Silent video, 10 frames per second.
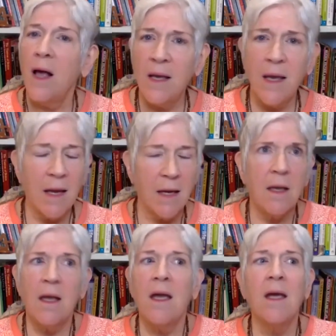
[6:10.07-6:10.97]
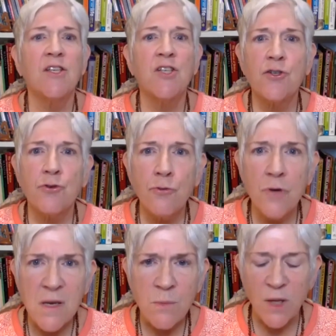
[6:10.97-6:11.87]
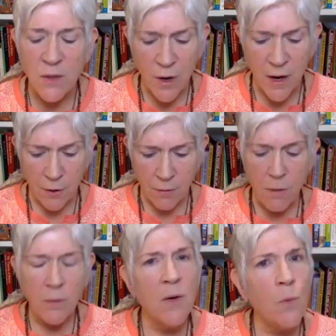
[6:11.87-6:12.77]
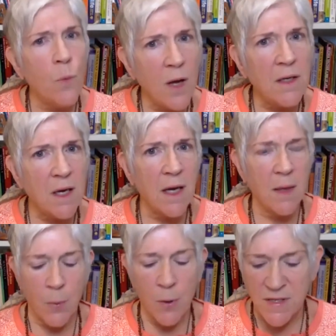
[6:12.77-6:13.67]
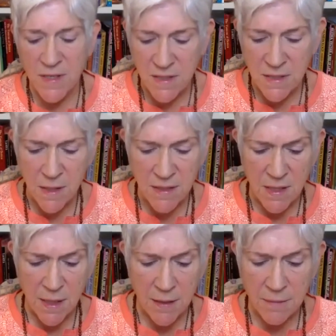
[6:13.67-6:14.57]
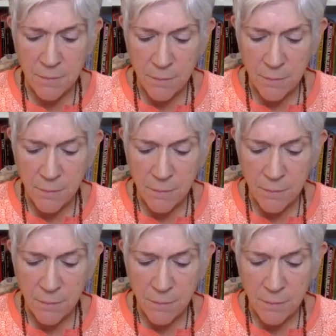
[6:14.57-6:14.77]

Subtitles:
Again, extremely rare. Only one kind of process does that.